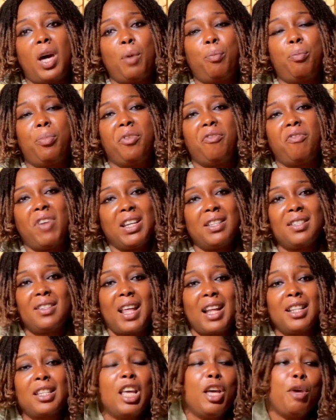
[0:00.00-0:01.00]
help
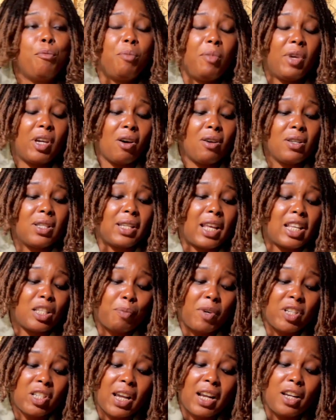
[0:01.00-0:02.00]
prevent that, because
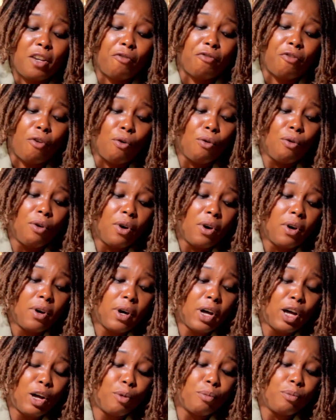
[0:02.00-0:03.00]
especially for
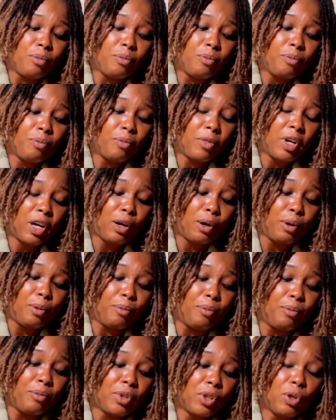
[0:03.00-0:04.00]

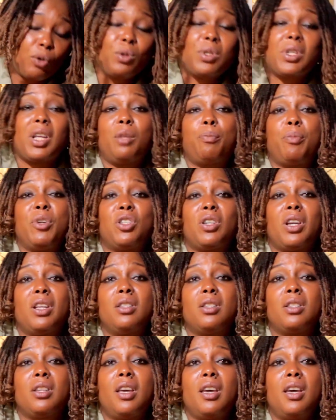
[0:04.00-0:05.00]
sickle cell
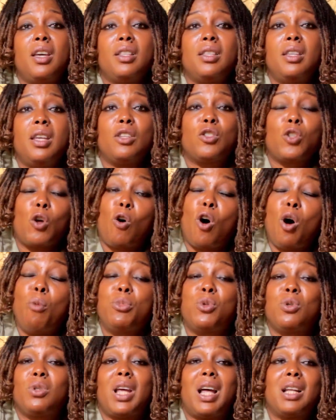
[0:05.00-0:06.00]
patients, they
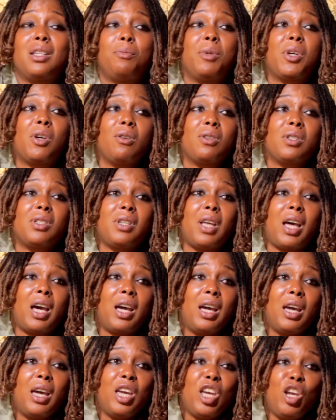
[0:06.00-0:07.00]
succumb to that because
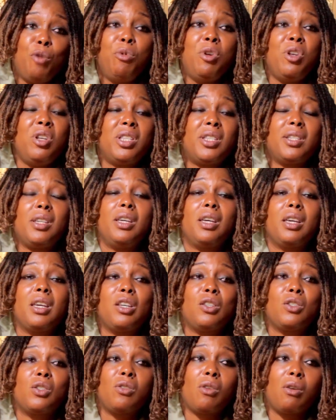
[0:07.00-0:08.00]
their immunity
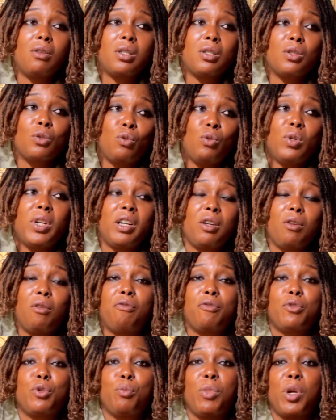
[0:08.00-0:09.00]
is not good
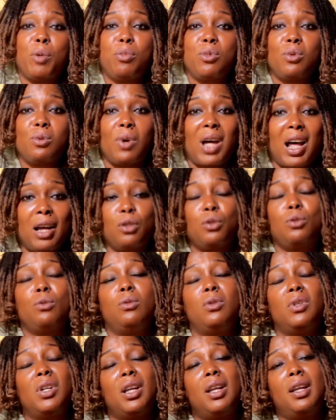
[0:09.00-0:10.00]
enough to be able to
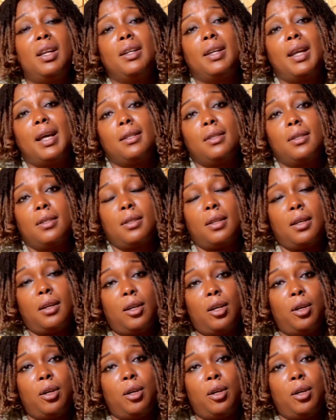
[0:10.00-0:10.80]
handle that